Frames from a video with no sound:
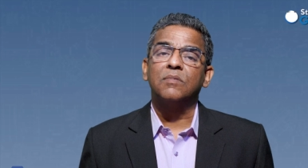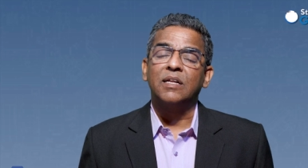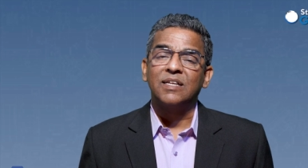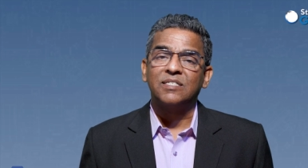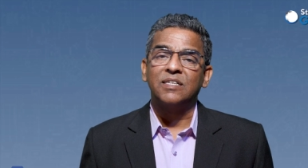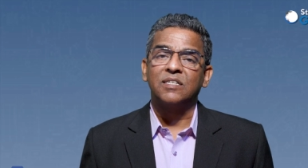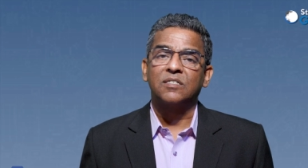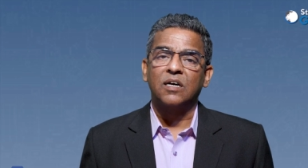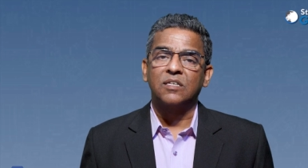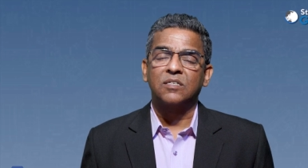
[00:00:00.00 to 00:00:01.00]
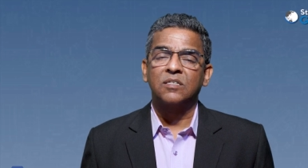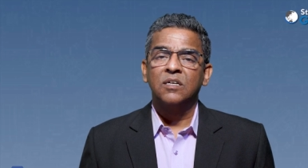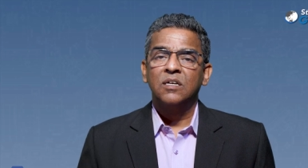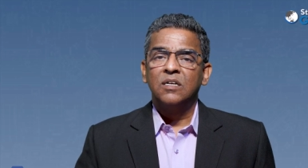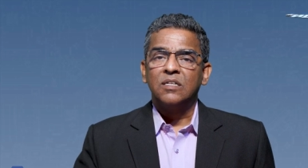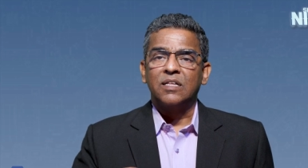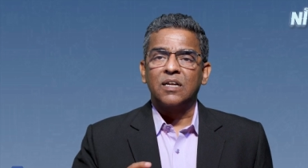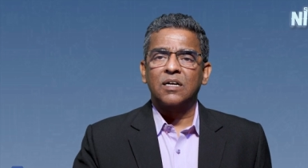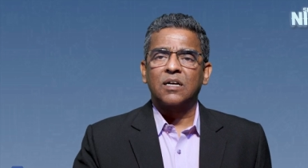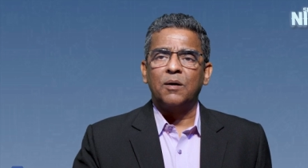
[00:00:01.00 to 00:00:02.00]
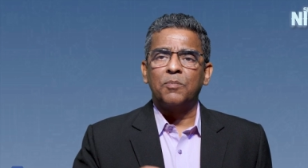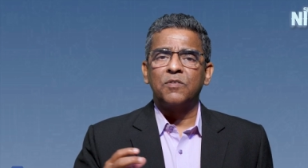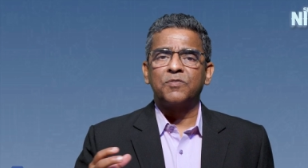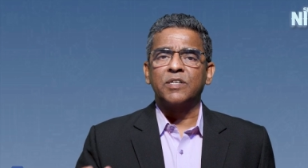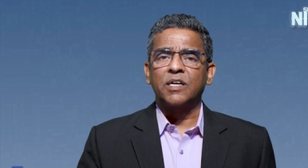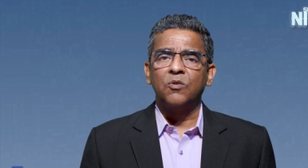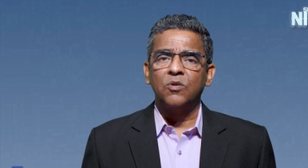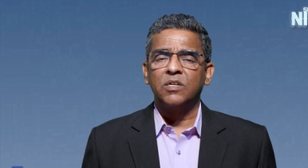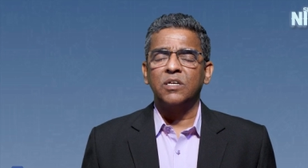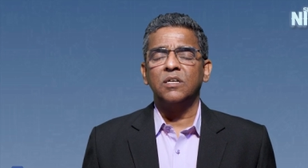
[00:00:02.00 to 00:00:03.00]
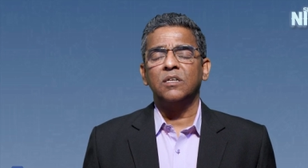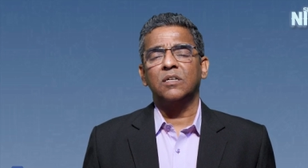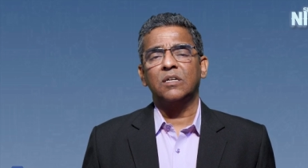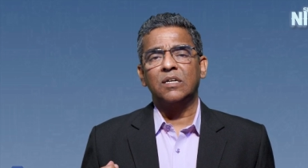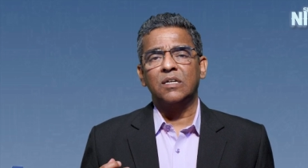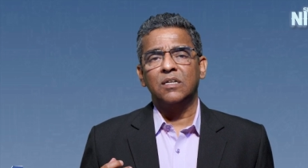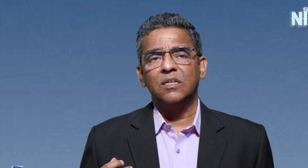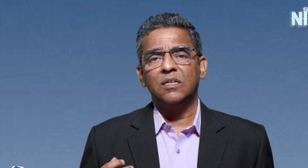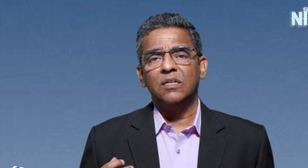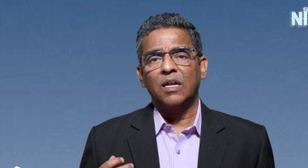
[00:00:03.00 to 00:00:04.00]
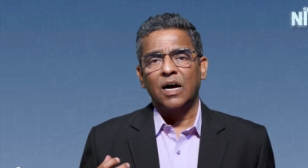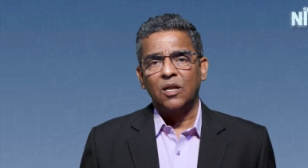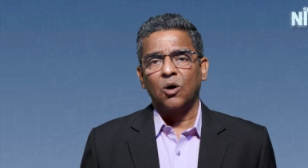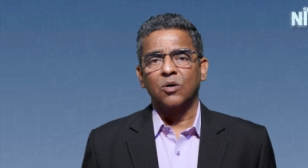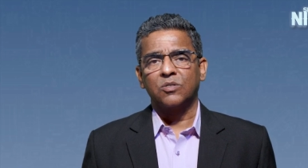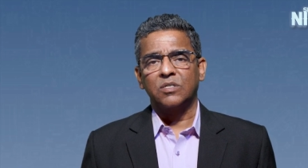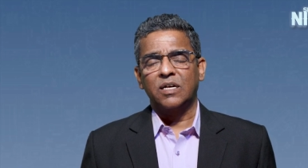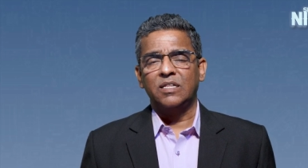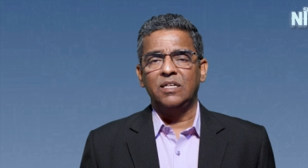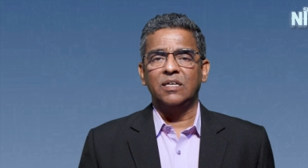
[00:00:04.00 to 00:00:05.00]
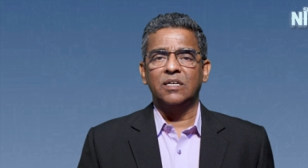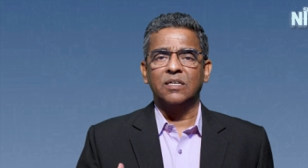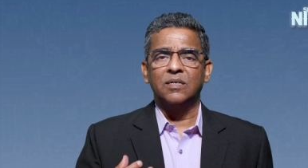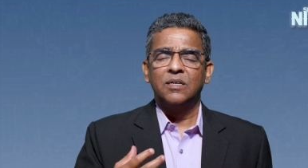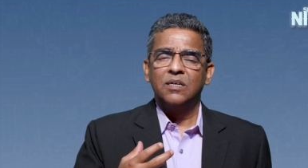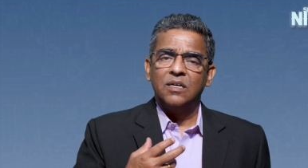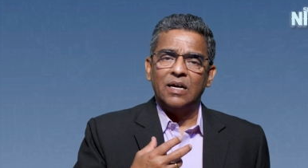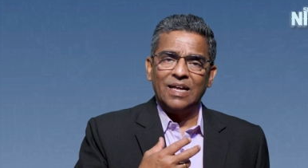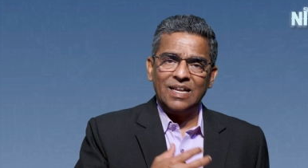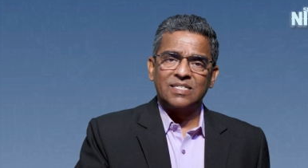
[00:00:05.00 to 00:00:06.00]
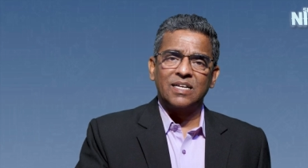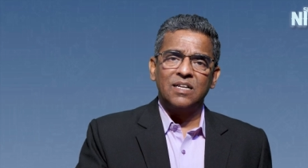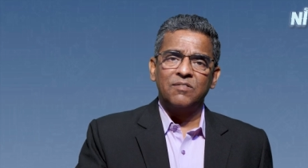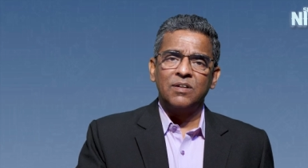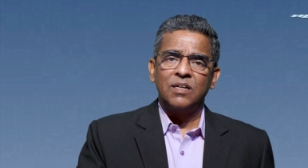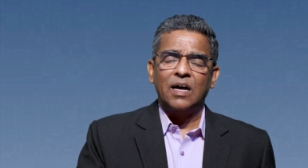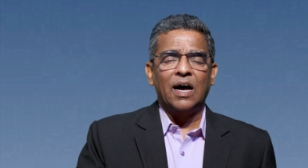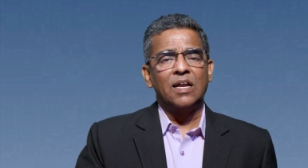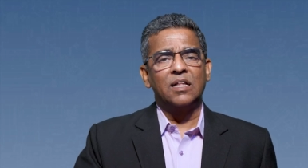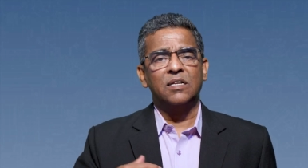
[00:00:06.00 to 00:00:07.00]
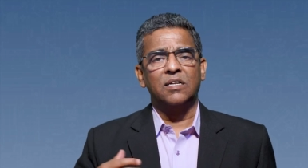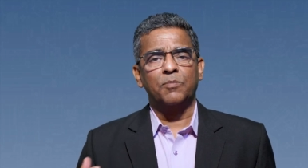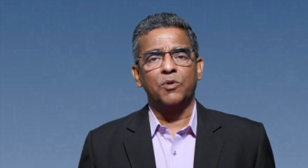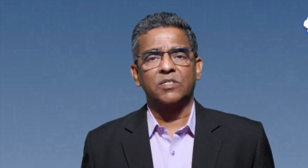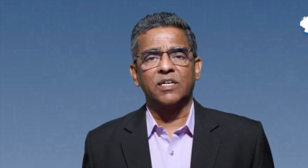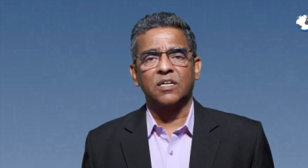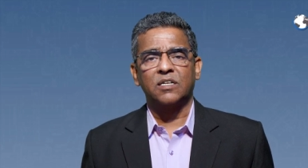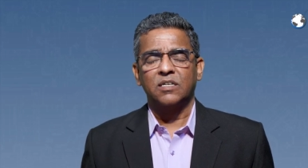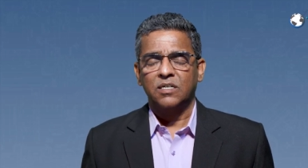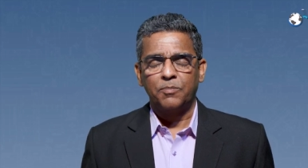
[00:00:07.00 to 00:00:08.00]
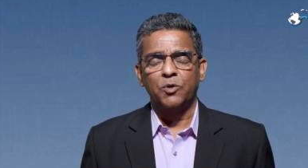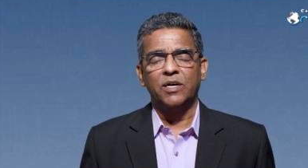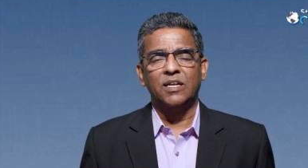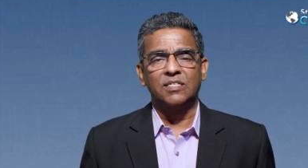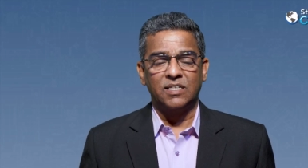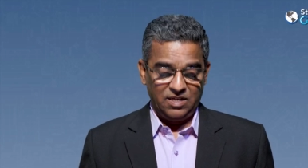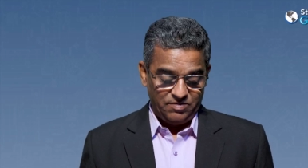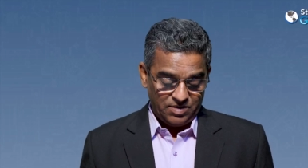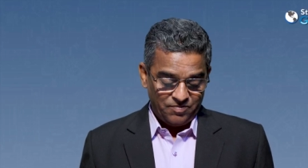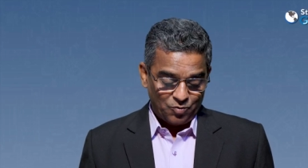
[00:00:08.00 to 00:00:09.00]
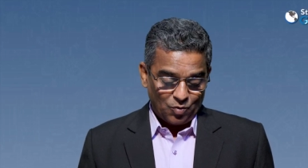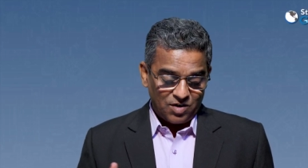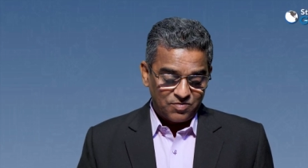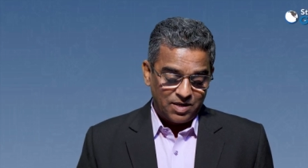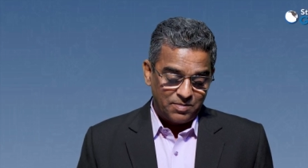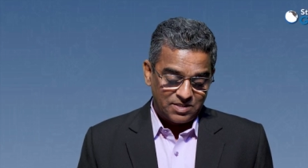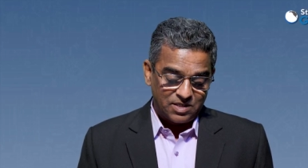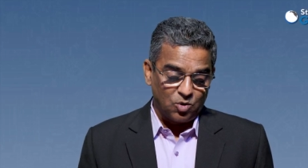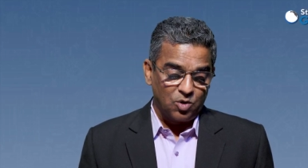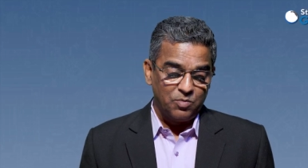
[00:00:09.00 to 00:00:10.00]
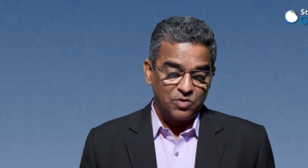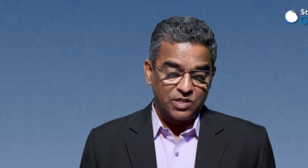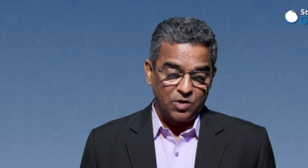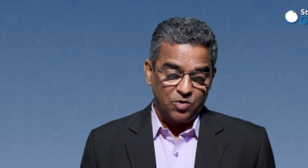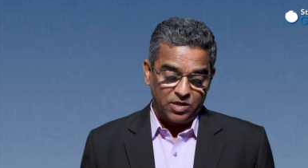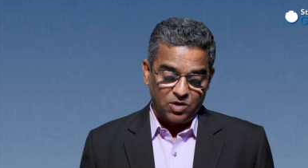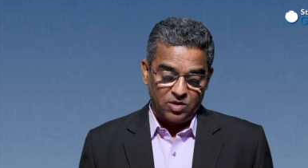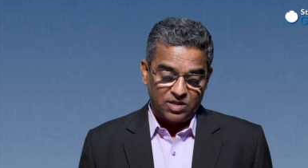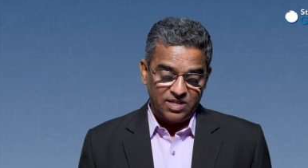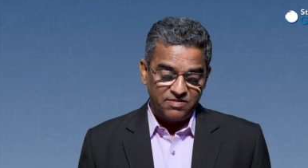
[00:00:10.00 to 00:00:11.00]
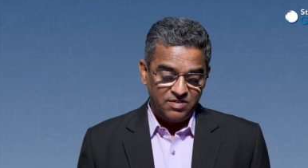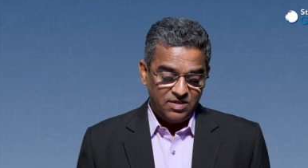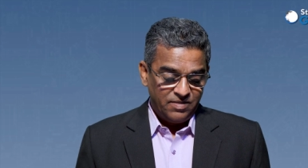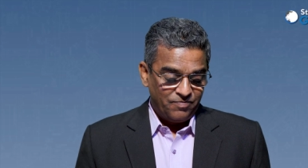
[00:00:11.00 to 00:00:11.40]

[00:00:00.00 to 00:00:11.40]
NSCS does. There are a couple of security dialogues at the NSA level and at the deputy secretary, deputy NSA level. One of them is the Colombo Security Conclave,